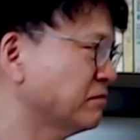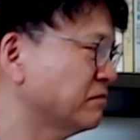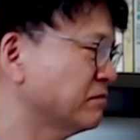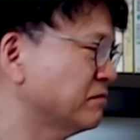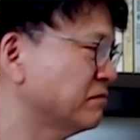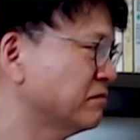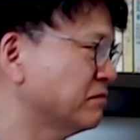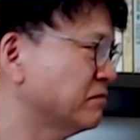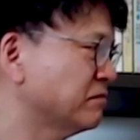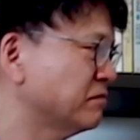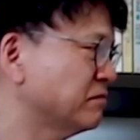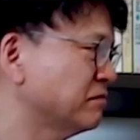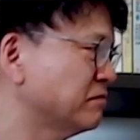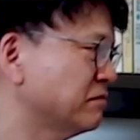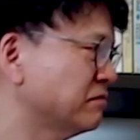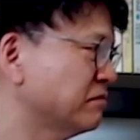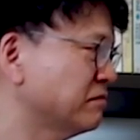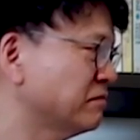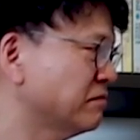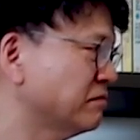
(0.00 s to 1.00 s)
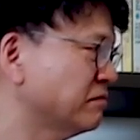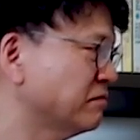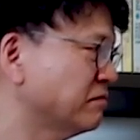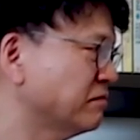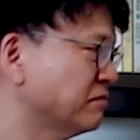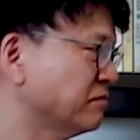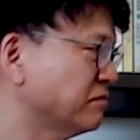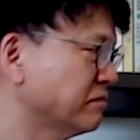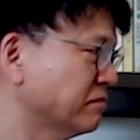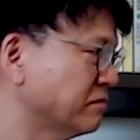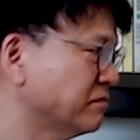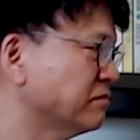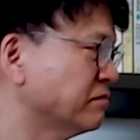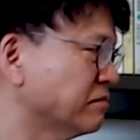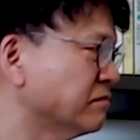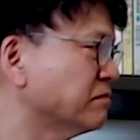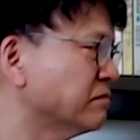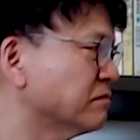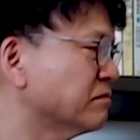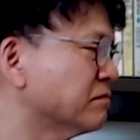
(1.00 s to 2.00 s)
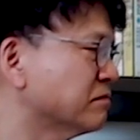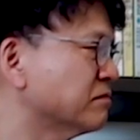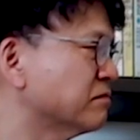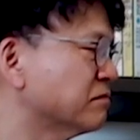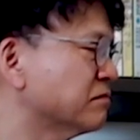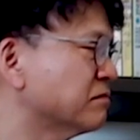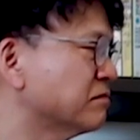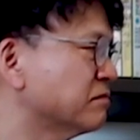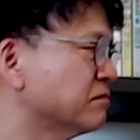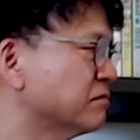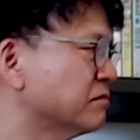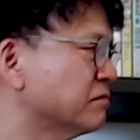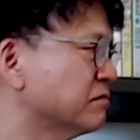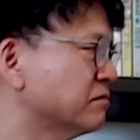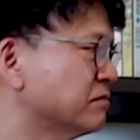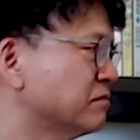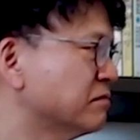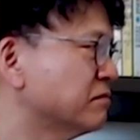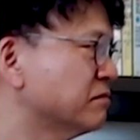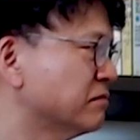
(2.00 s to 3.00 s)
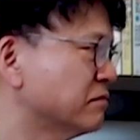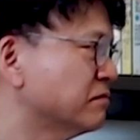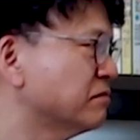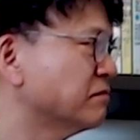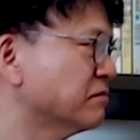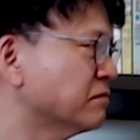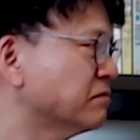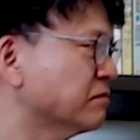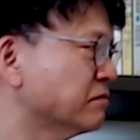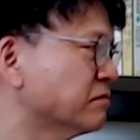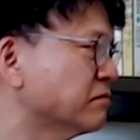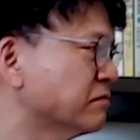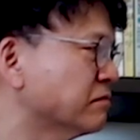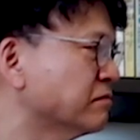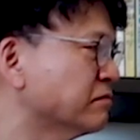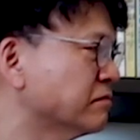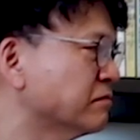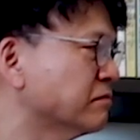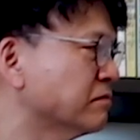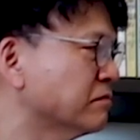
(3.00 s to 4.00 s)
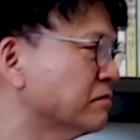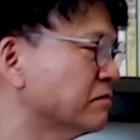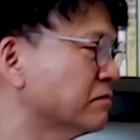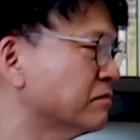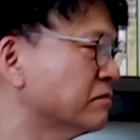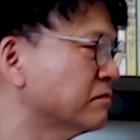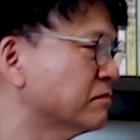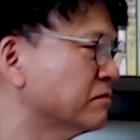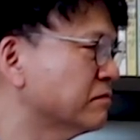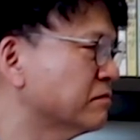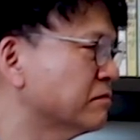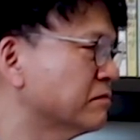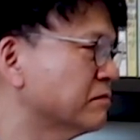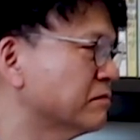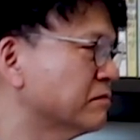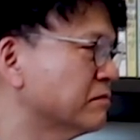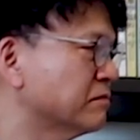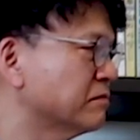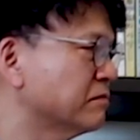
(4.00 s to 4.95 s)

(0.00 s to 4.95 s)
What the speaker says: The person shown says nothing.